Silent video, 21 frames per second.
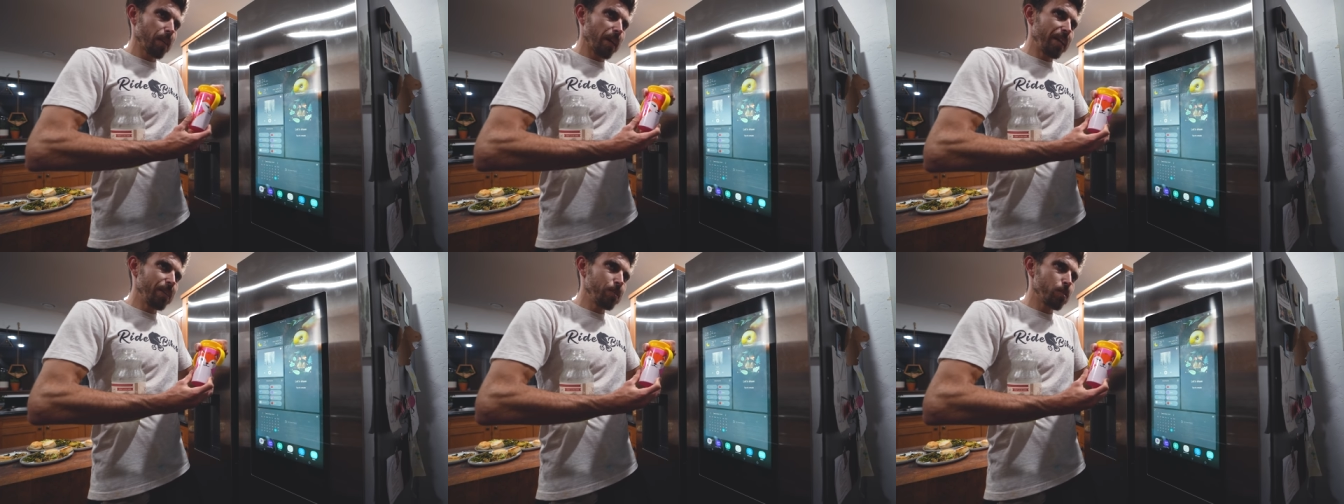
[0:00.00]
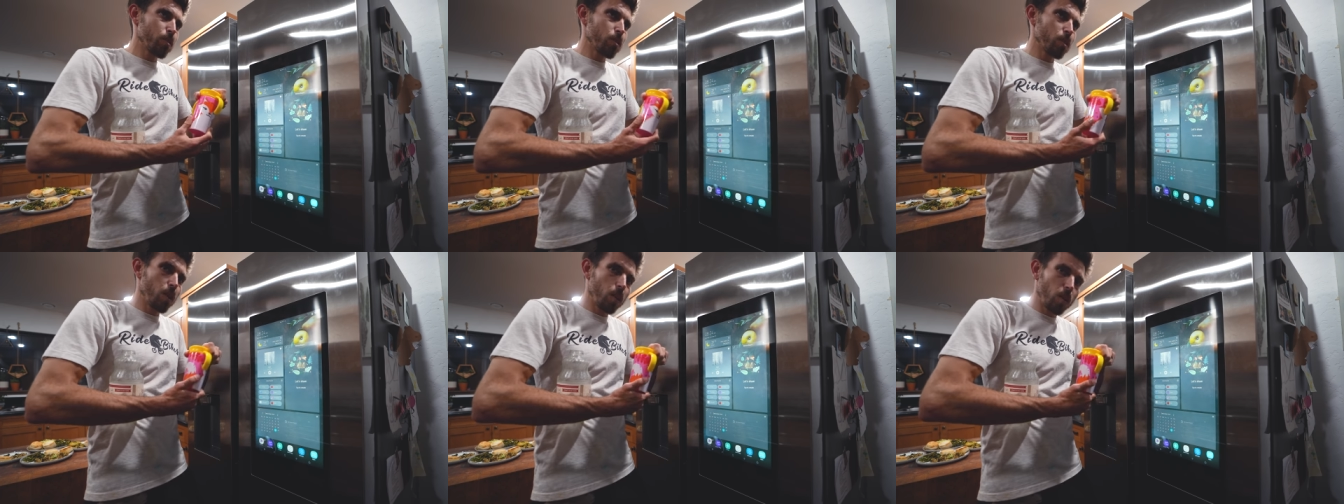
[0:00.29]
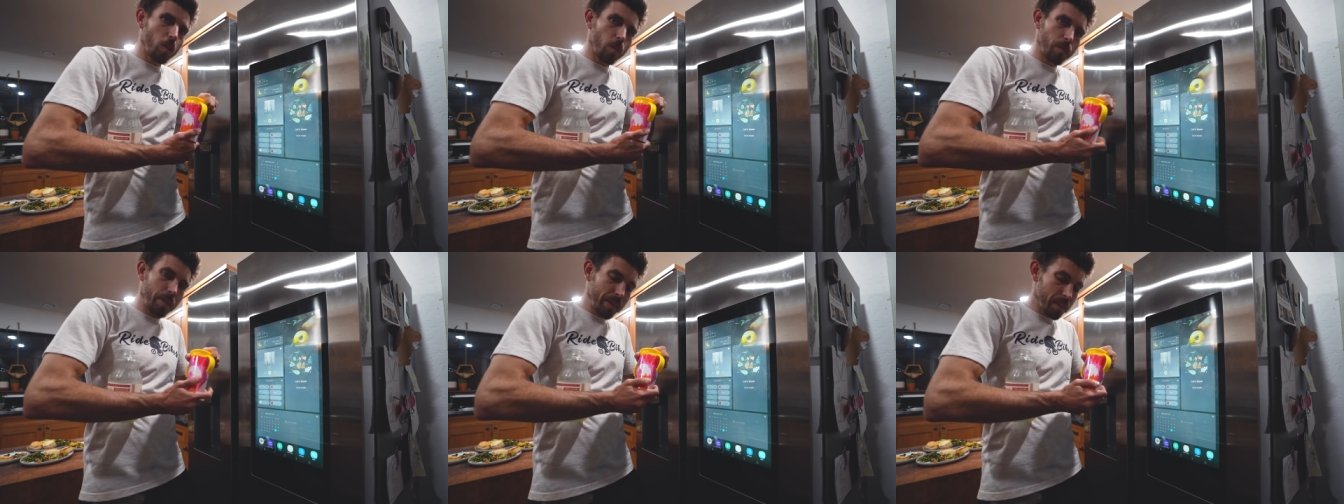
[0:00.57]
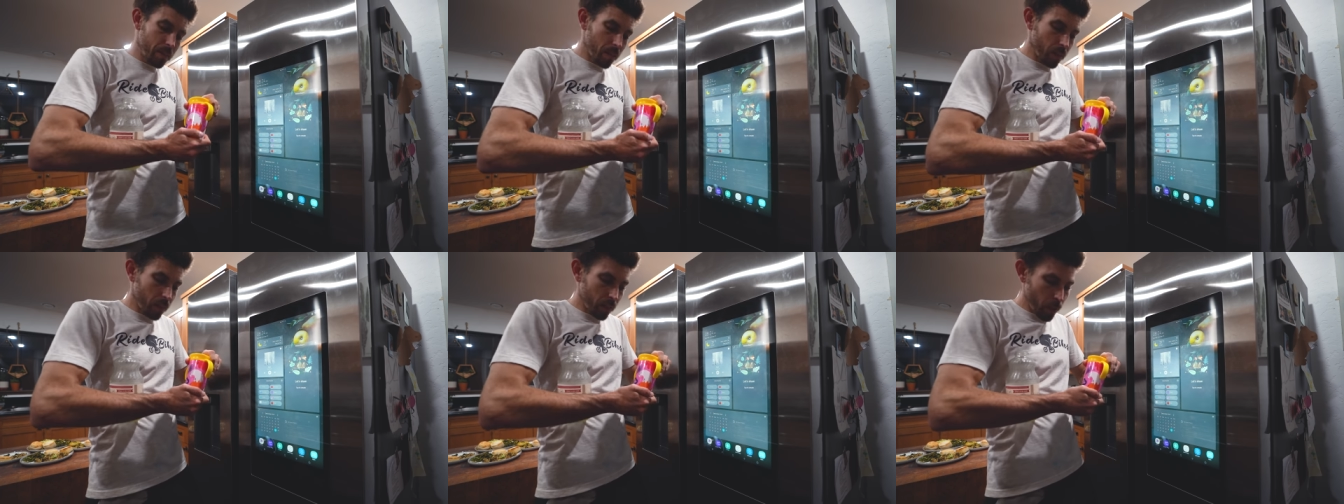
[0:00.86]
And so
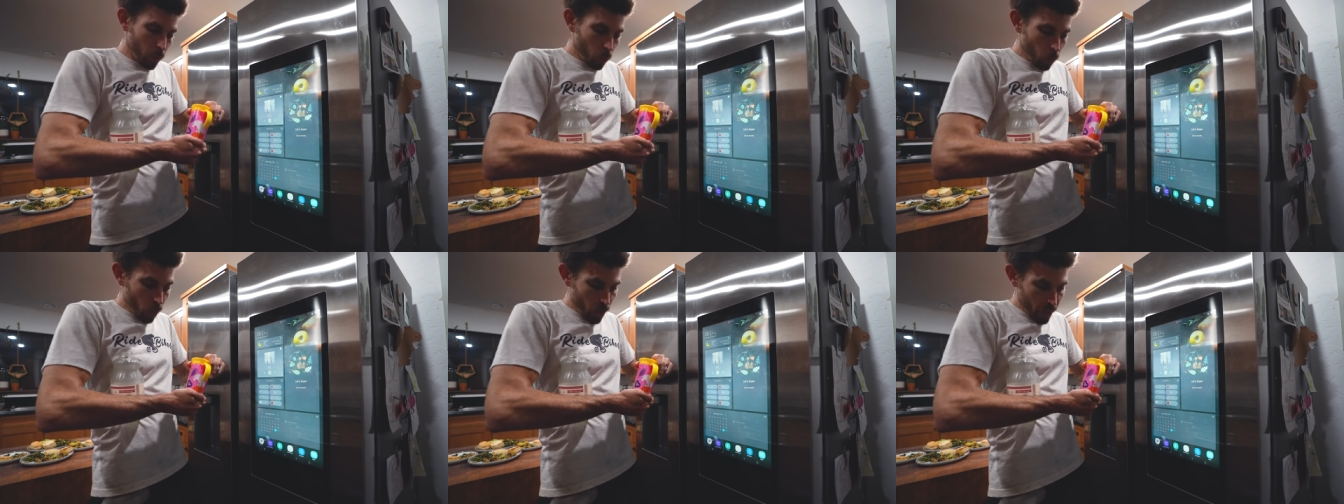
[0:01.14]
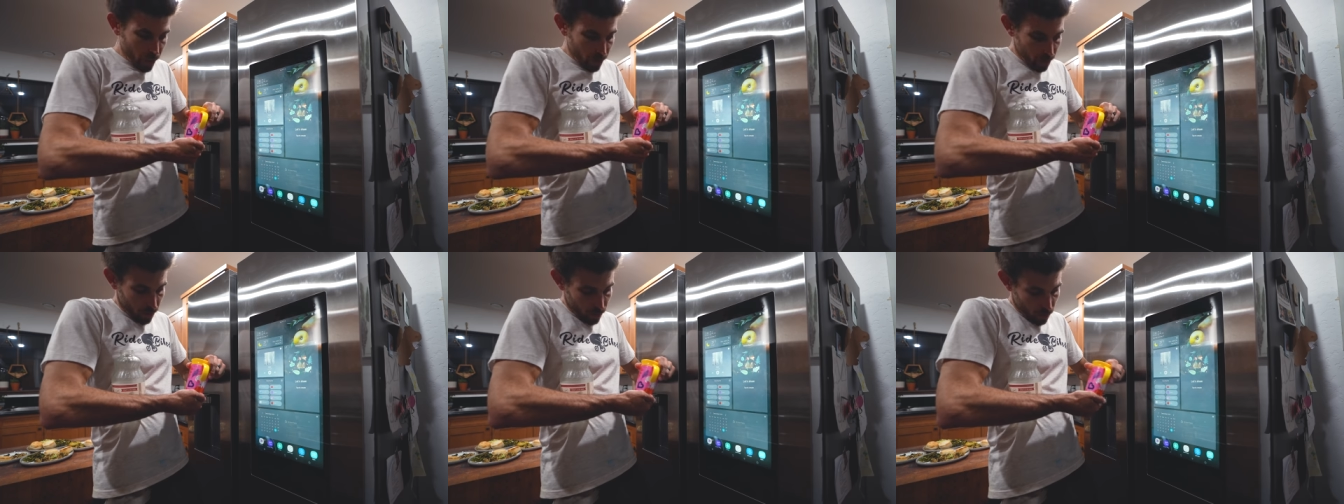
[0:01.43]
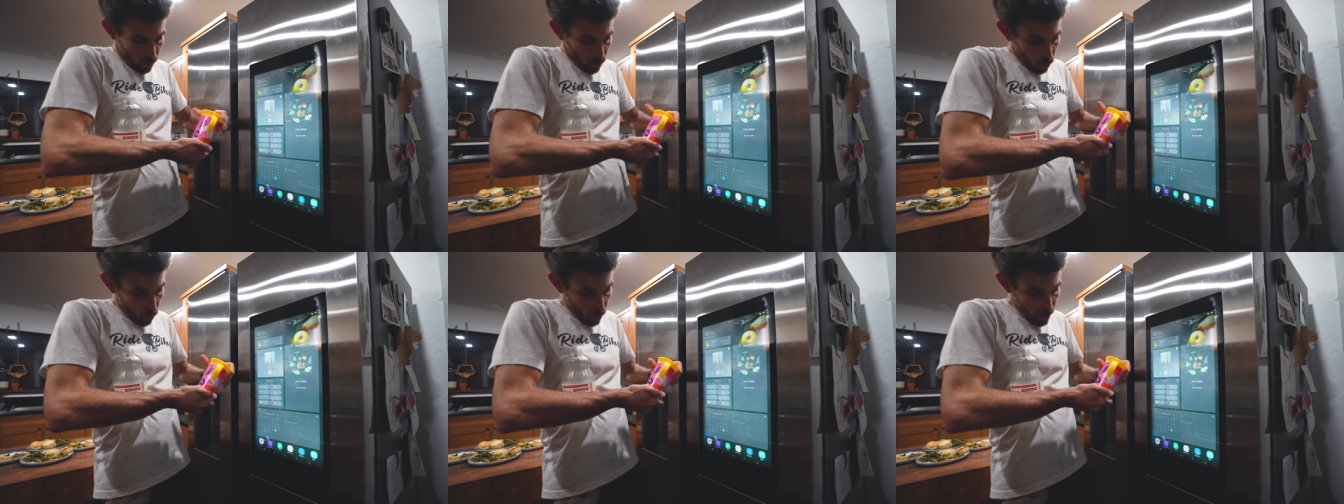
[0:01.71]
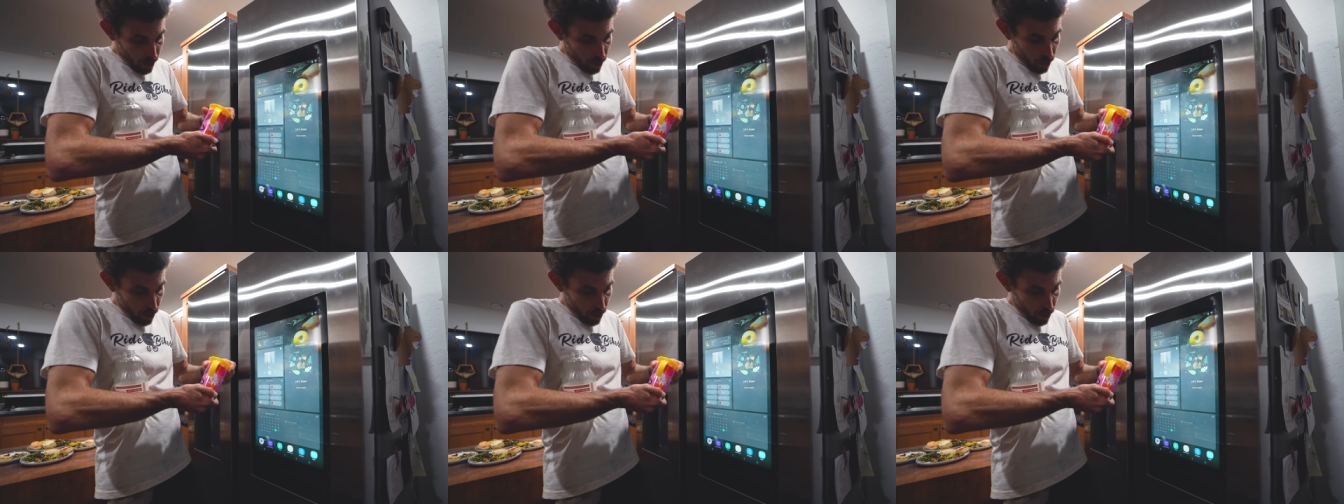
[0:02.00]
basically, what we